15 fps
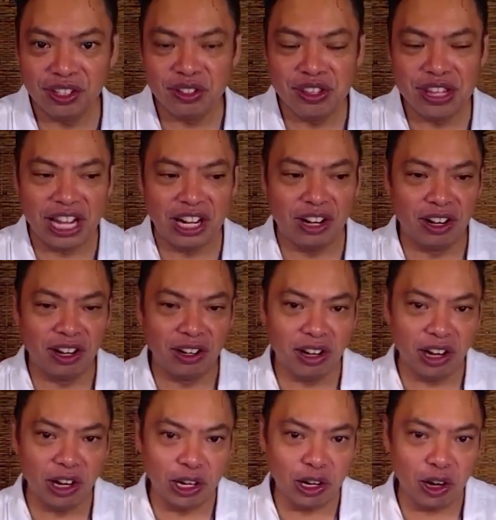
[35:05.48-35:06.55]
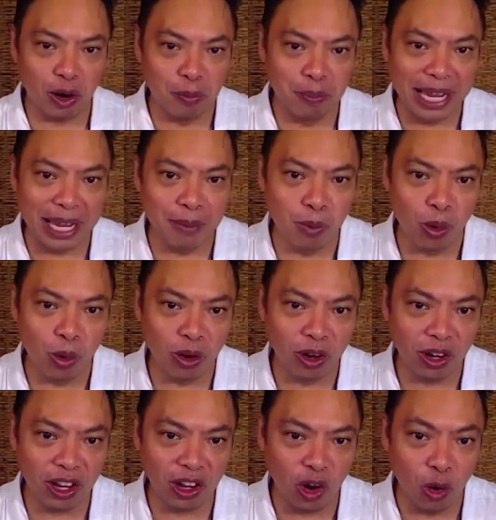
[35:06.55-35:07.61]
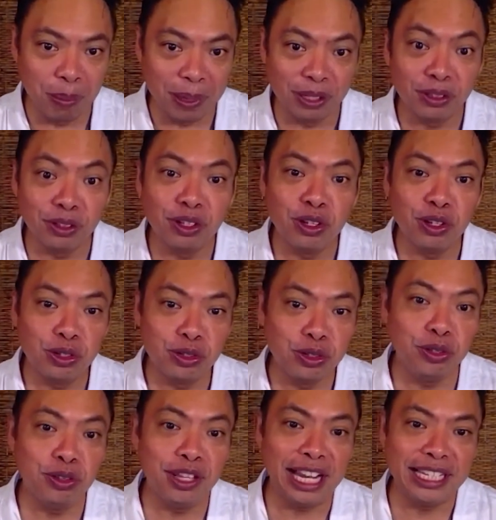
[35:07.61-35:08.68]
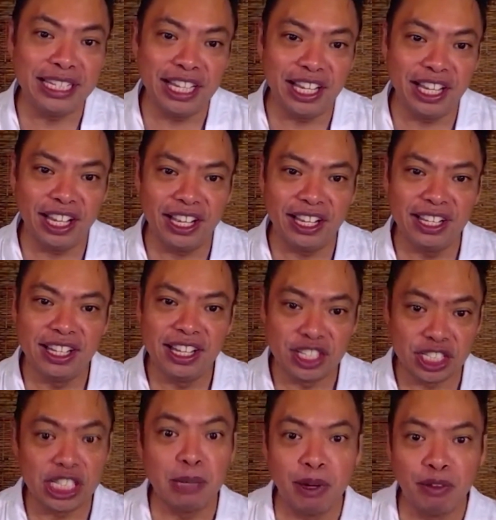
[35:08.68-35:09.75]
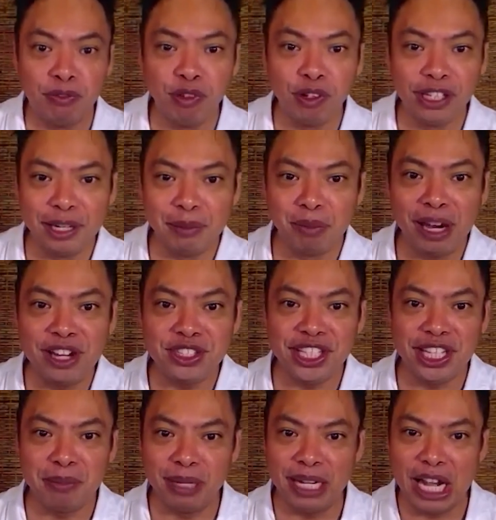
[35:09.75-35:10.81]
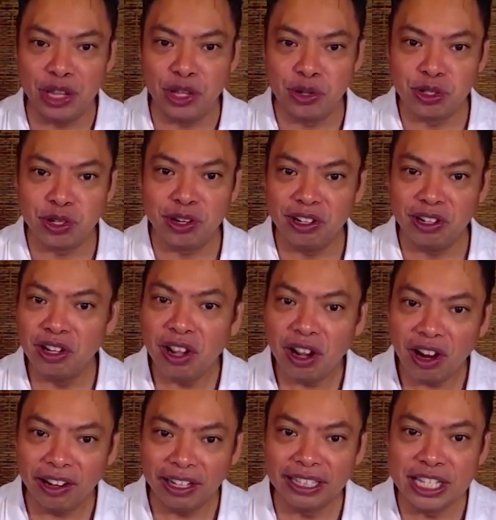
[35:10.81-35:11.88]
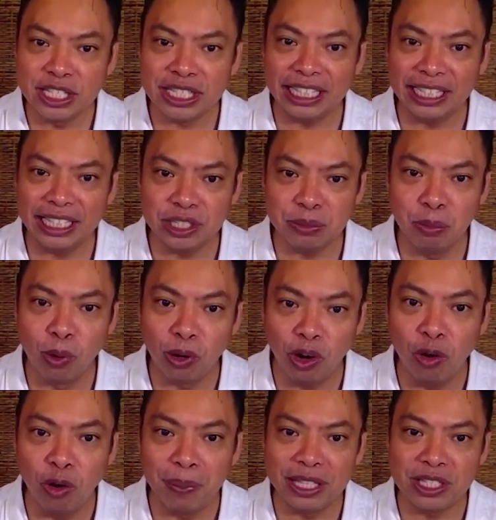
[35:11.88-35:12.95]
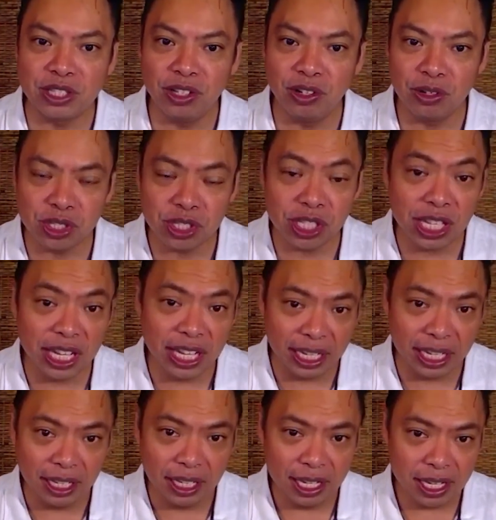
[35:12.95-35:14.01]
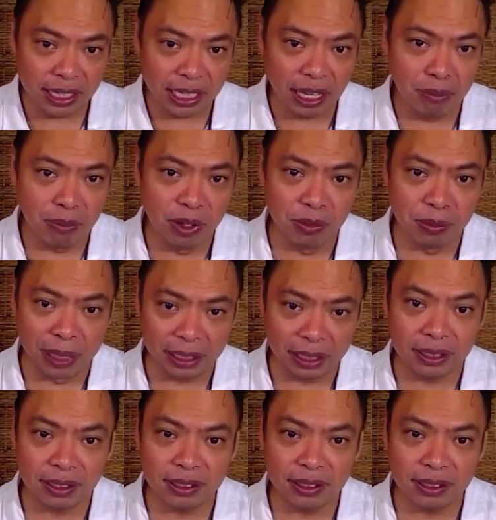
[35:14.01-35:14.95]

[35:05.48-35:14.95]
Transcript: that are being more open to the idea. Some are fully embracing it, but others are at least more open. So you're seeing that movement.